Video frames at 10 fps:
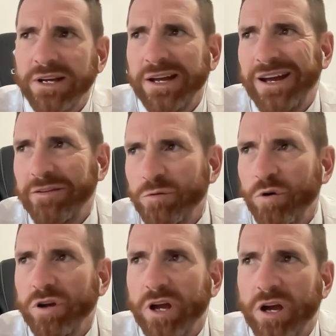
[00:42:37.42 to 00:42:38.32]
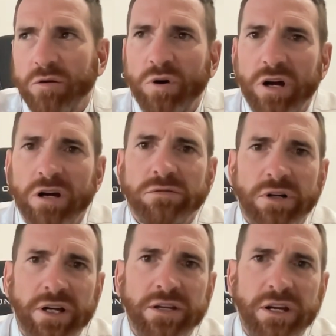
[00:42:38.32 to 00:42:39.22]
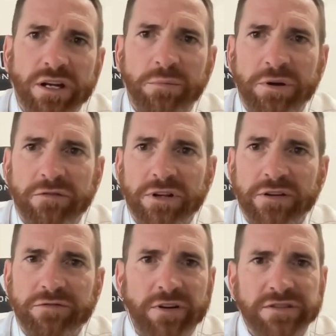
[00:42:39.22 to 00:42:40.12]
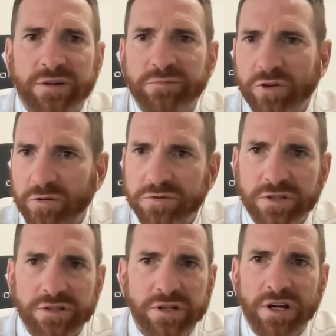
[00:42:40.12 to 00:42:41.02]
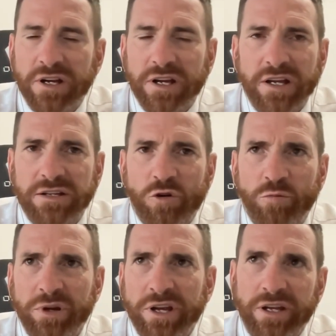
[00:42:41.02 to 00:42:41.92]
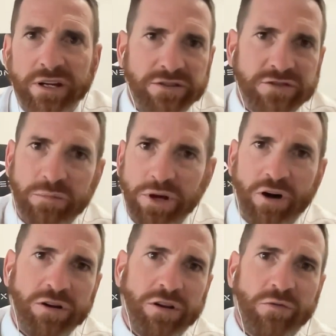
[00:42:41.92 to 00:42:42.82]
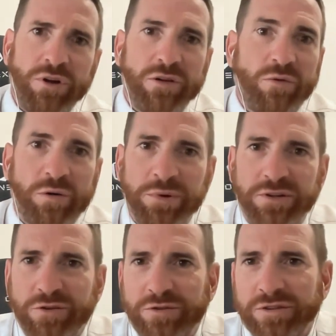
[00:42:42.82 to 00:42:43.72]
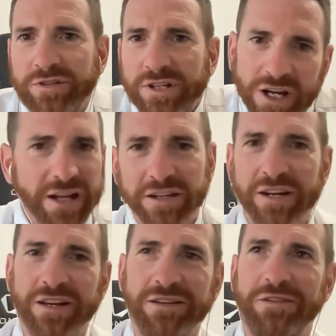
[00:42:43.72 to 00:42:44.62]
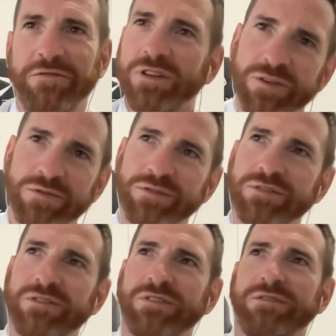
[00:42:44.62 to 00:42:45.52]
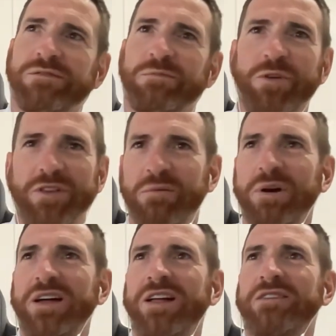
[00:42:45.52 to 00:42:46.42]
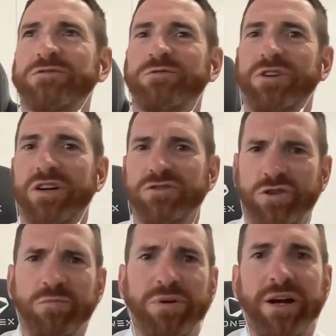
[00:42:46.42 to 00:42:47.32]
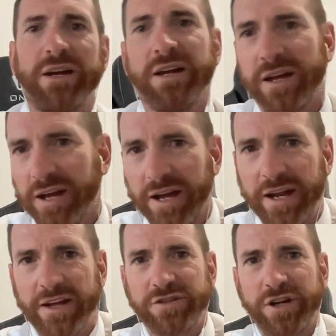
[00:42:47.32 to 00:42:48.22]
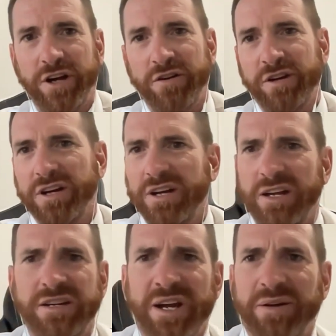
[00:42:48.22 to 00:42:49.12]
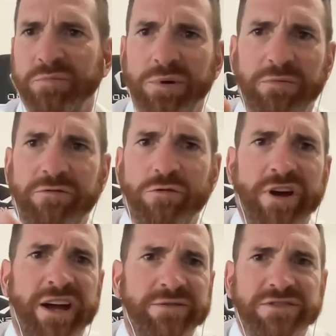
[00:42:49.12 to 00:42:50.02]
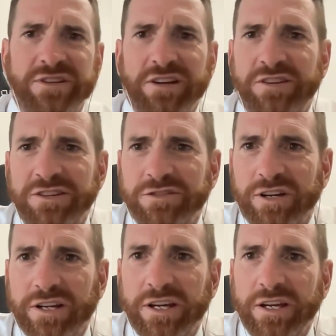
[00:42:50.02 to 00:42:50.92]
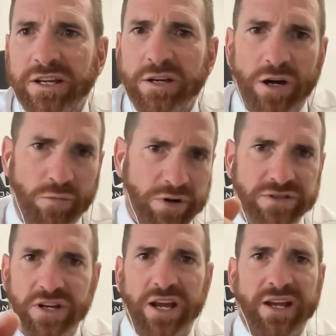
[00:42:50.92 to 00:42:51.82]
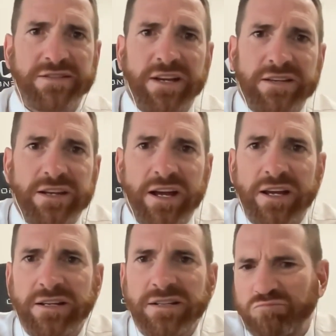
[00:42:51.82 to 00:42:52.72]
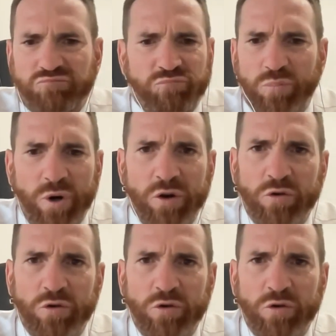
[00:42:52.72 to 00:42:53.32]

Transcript: And if you weren't going well and you need a bit of a lift, like sometimes he'd, he'd call me in, he'd show me a highlight reel of what I've been doing. And, you know, oh, I'm not that bad after all. He goes, you can play and out you go. He'd come to me before games and say things like, I want to see a handstand today. We all